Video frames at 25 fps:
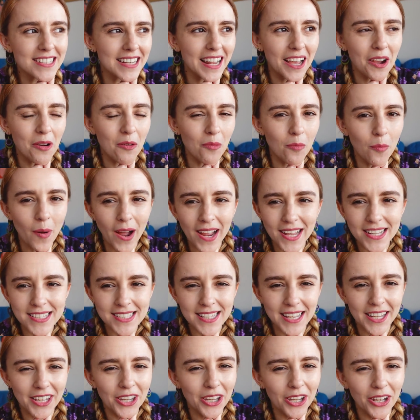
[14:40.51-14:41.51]
Like, why is
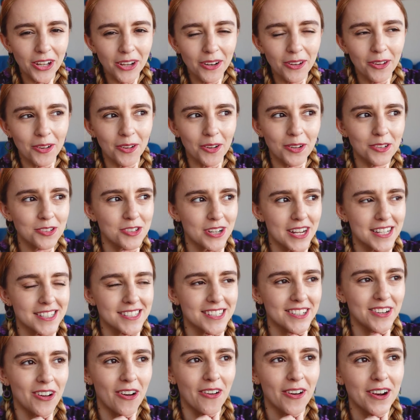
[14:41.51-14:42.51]
that girl all dressed
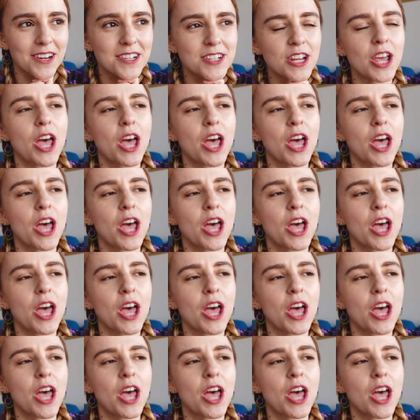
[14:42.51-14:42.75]
in orange?